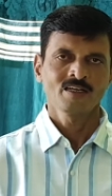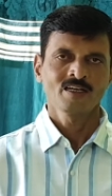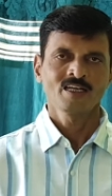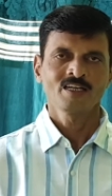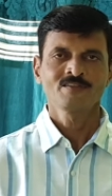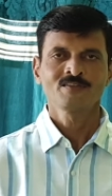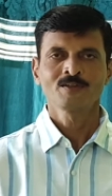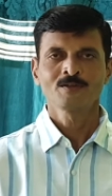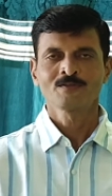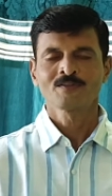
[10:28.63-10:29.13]

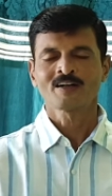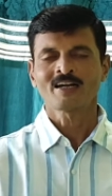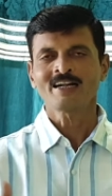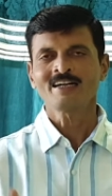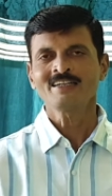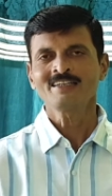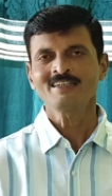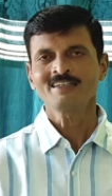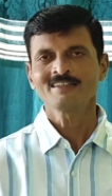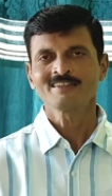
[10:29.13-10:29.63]
If you
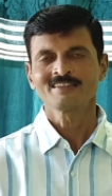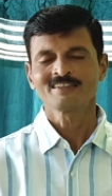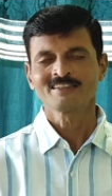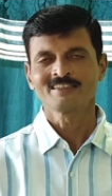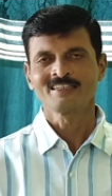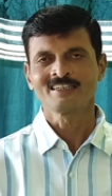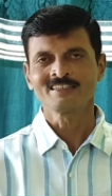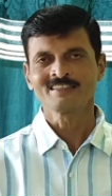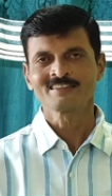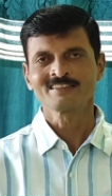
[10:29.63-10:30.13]
find
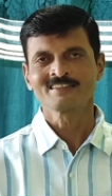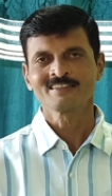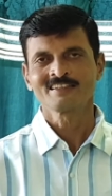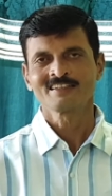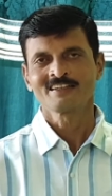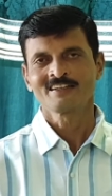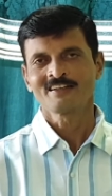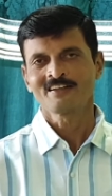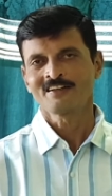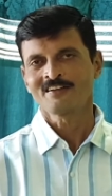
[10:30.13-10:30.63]

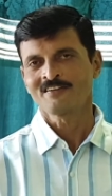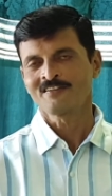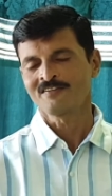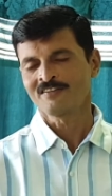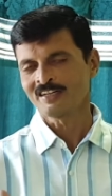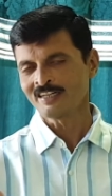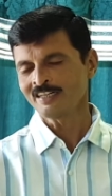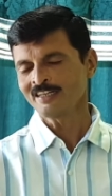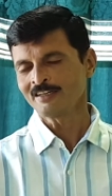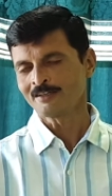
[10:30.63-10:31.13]
this
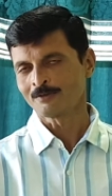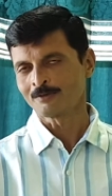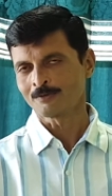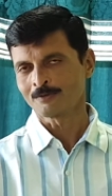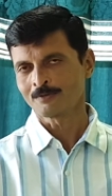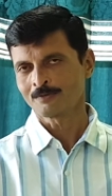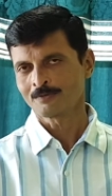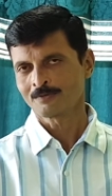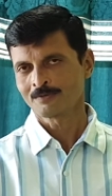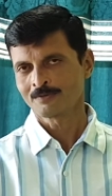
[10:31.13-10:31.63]

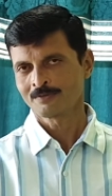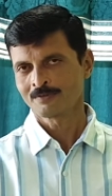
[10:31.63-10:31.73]
video